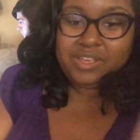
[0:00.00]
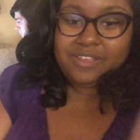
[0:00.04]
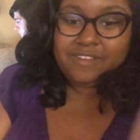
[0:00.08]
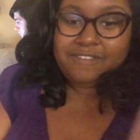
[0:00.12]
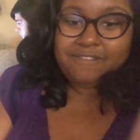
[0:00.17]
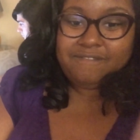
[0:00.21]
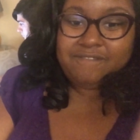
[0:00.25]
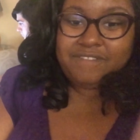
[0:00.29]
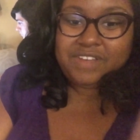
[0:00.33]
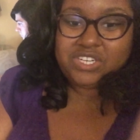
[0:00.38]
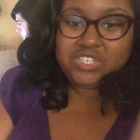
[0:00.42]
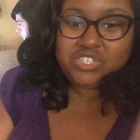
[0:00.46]

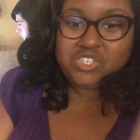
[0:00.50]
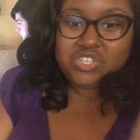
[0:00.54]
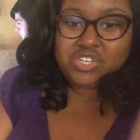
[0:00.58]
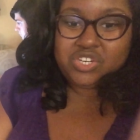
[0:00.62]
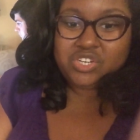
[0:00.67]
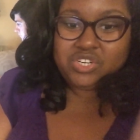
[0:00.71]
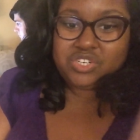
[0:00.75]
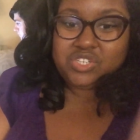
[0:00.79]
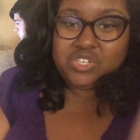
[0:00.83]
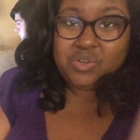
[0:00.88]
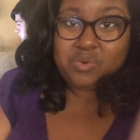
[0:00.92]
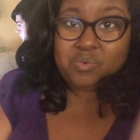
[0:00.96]

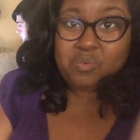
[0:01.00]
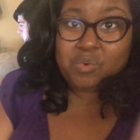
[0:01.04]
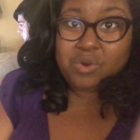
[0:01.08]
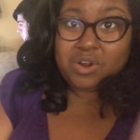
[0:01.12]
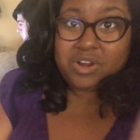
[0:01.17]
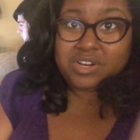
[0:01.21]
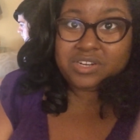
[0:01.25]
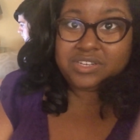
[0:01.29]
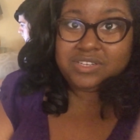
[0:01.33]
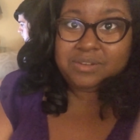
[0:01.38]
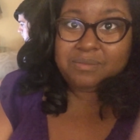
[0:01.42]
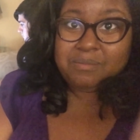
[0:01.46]
venture to
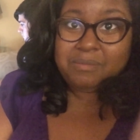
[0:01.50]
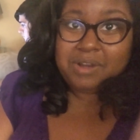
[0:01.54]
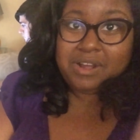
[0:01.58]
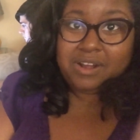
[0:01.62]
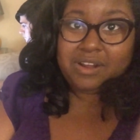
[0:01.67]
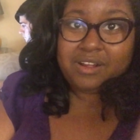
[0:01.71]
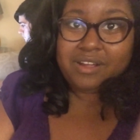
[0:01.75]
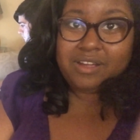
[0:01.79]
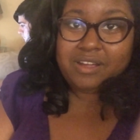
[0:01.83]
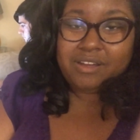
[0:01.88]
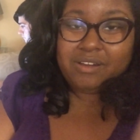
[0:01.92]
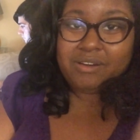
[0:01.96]
work
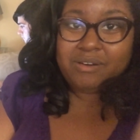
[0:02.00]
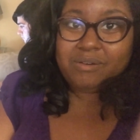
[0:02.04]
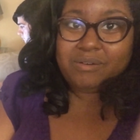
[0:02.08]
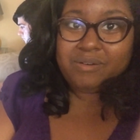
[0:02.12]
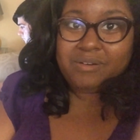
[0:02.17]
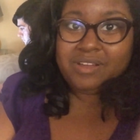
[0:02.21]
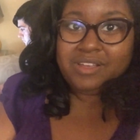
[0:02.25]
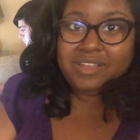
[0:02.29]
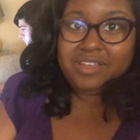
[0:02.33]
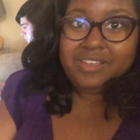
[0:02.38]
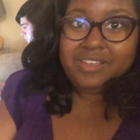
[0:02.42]
tomorrow.